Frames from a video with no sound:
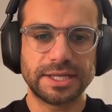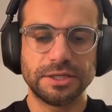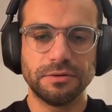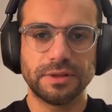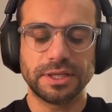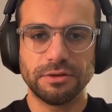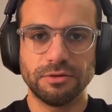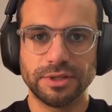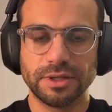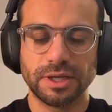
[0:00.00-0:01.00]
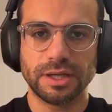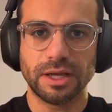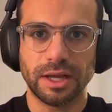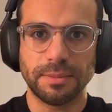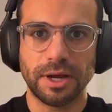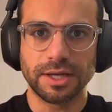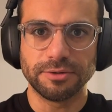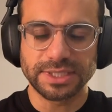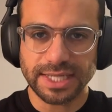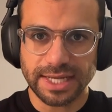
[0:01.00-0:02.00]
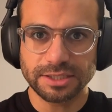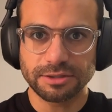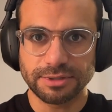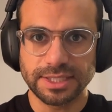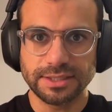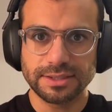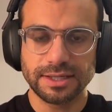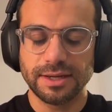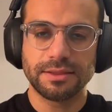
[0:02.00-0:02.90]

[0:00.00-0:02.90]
and you think you're in the high risk categories,